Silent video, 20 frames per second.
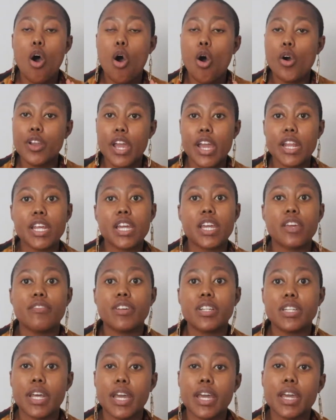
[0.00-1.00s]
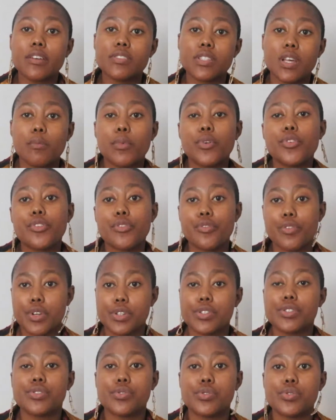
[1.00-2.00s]
on any given day, if someone
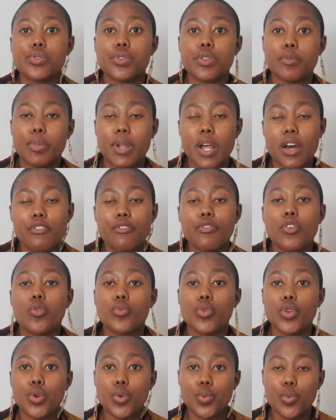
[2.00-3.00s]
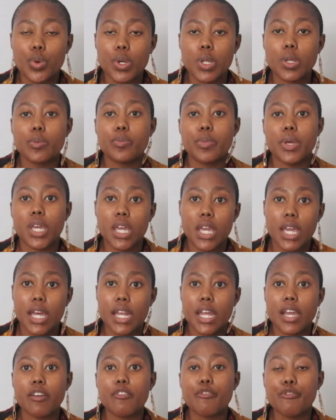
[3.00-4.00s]
refers you to the platform, you will be
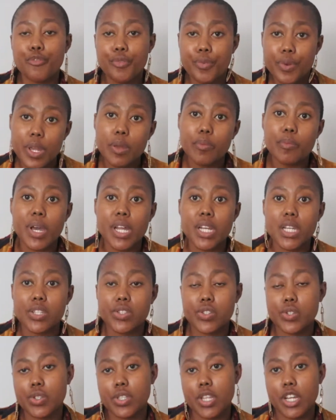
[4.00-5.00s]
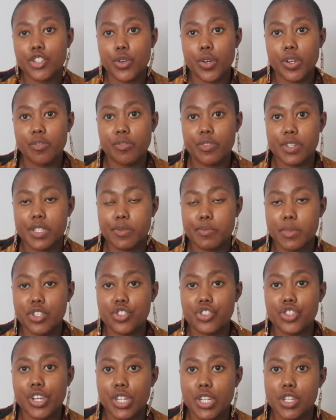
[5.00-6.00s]
getting free money to start your
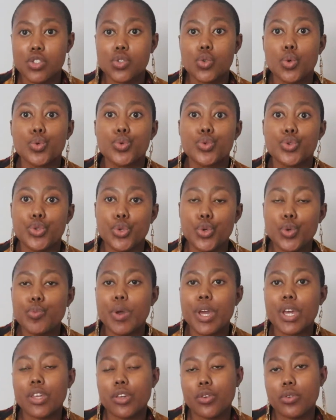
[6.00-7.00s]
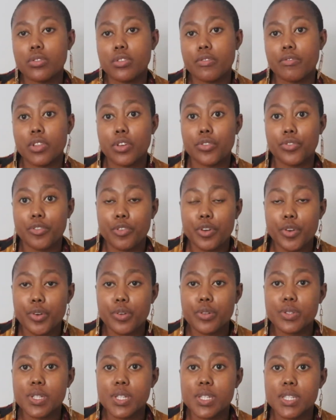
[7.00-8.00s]
investment journey. So do make use of the
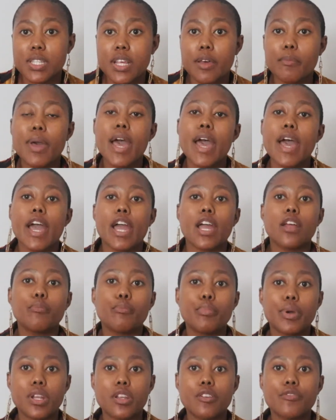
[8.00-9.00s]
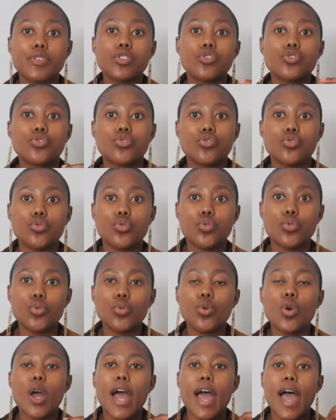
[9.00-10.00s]
referral system. It benefits
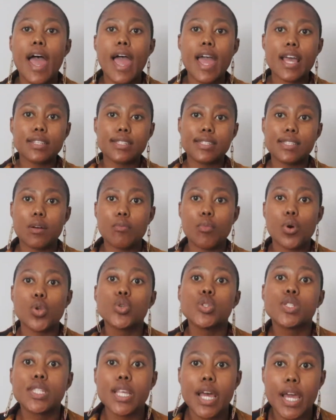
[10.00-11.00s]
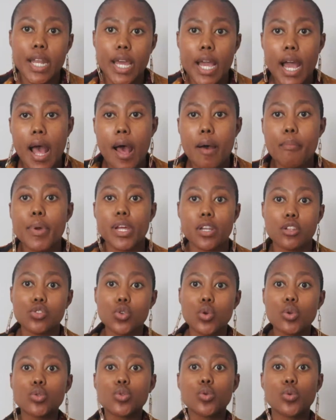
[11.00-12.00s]
you as someone who's signing up, and
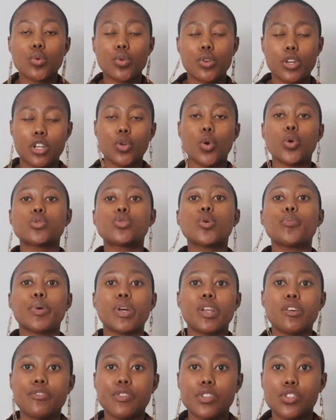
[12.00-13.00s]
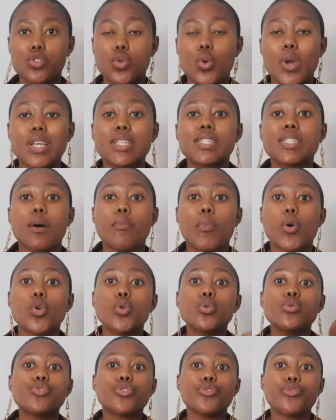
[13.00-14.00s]
it also benefits you as someone
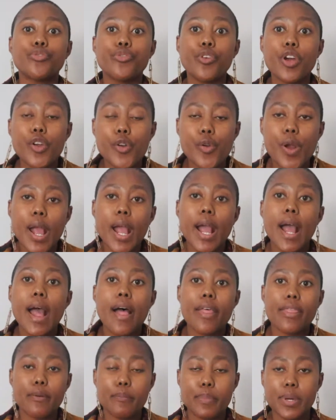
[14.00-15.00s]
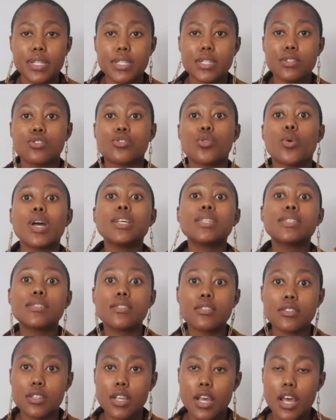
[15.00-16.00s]
who's referring the person. So
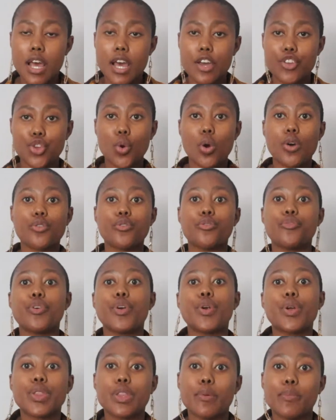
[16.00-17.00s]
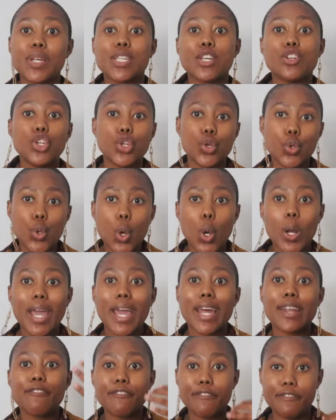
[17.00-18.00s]
as you are referring the person, you don't
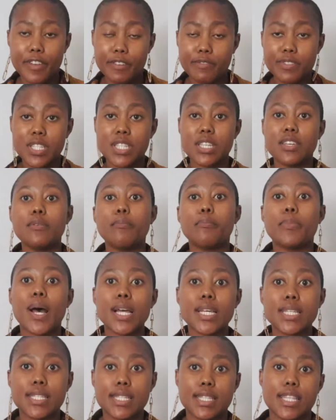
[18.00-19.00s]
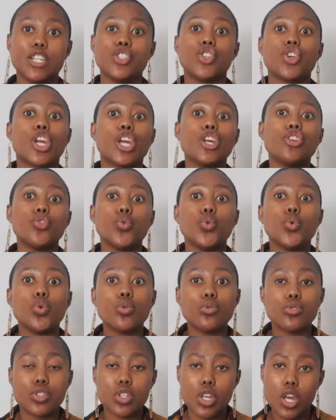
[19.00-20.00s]
get 50 bucks that you can
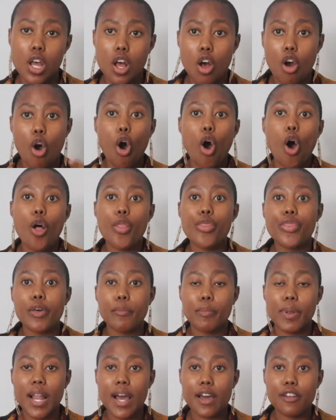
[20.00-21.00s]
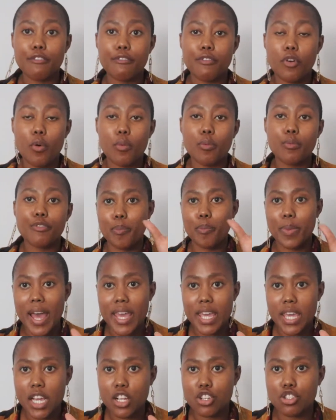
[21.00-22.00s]
use on the platform for
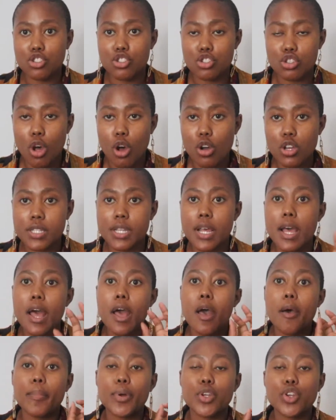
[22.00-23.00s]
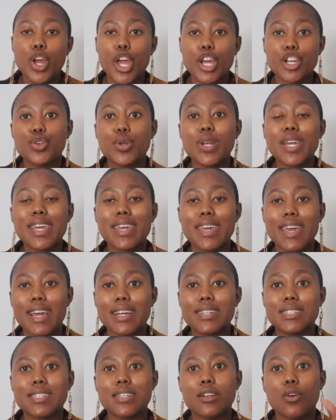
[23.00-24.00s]
buying stocks, but you actually
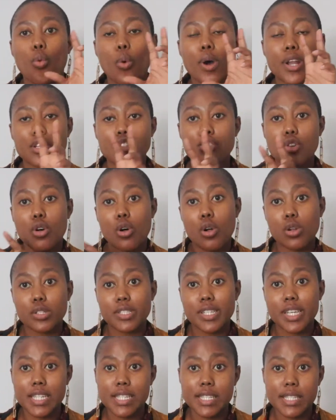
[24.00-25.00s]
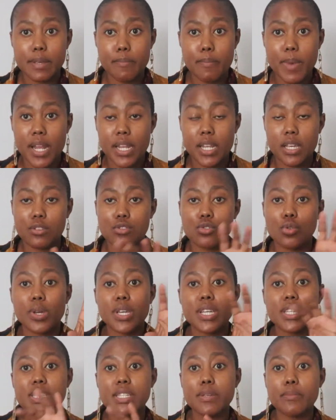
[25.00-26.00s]
get what is called easy money. So
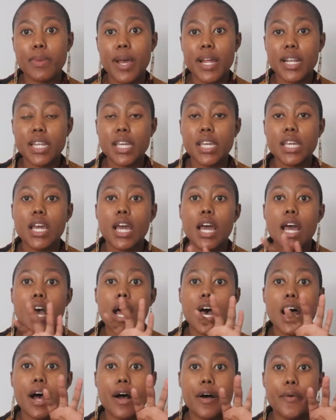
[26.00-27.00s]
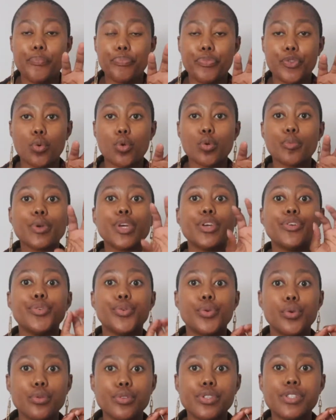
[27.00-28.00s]
easy money will be
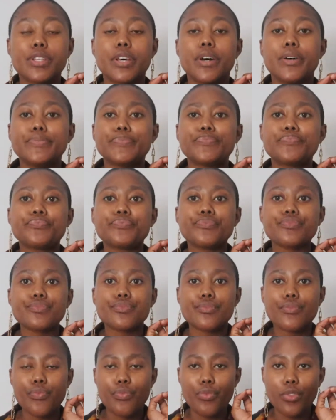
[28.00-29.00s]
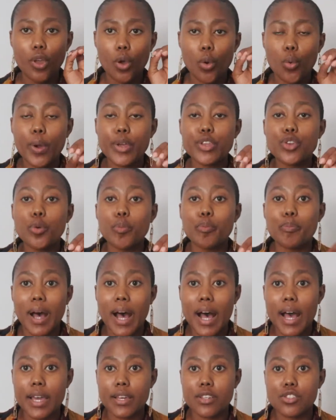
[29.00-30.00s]
used when you
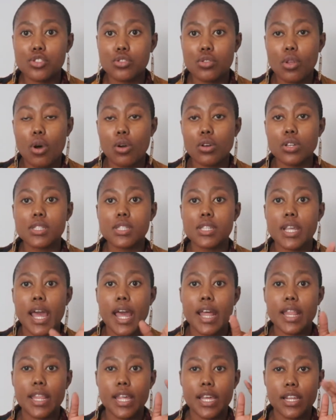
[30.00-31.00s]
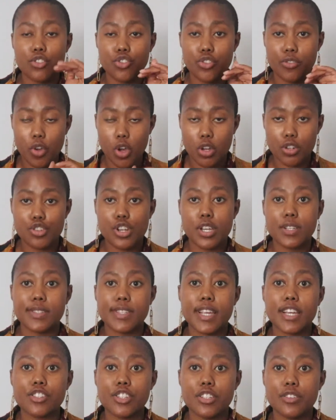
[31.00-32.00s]
buy stocks, and then you've got
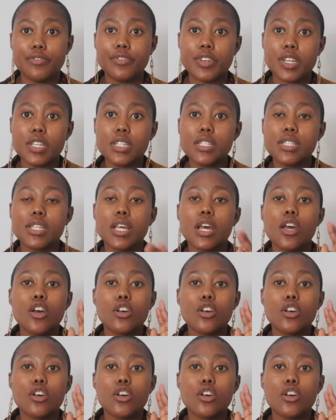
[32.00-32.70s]
transaction fees.